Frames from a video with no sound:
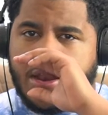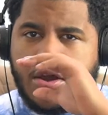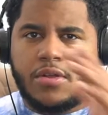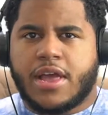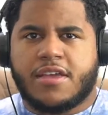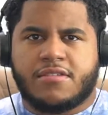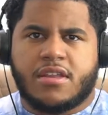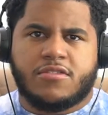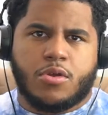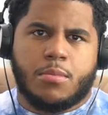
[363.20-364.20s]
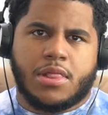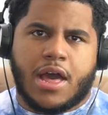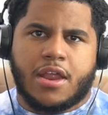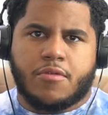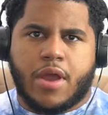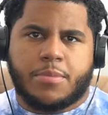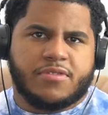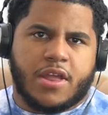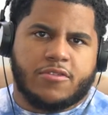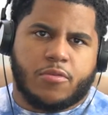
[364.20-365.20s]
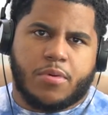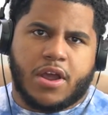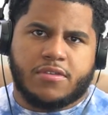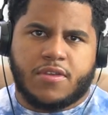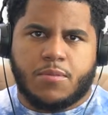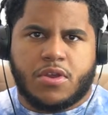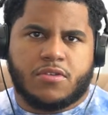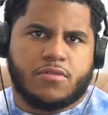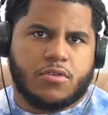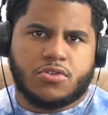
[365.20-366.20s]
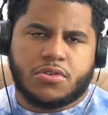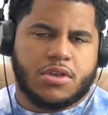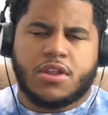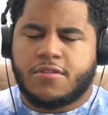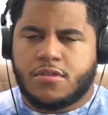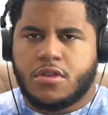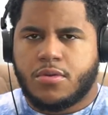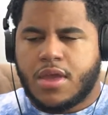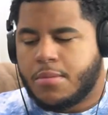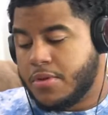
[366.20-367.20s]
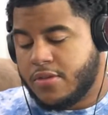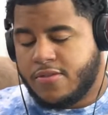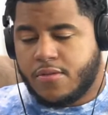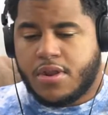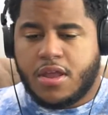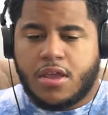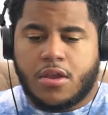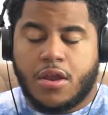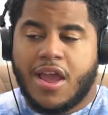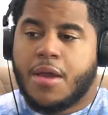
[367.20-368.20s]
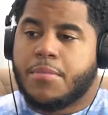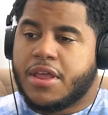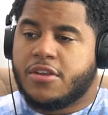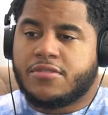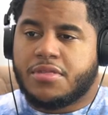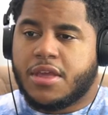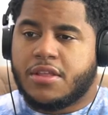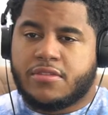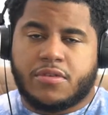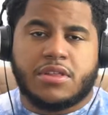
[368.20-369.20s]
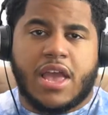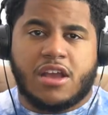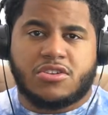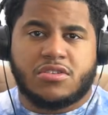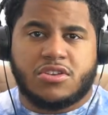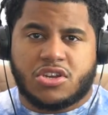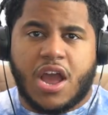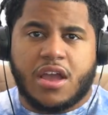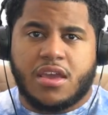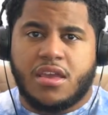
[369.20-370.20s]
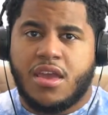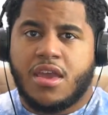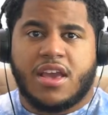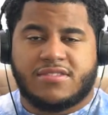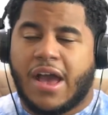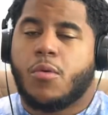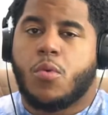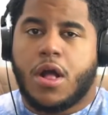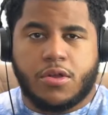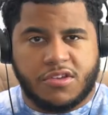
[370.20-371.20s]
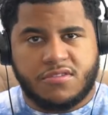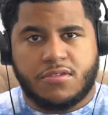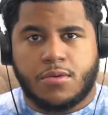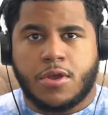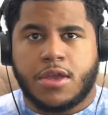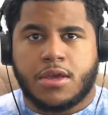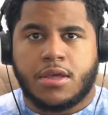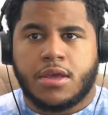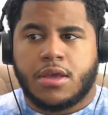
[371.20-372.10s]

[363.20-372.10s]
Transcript: I know, like I said, he's doing melodic rap. It's kind of surprising because usually he doesn't do that, but he's doing it here. But here's the thing that's really actually shocking. It's how well he's doing it.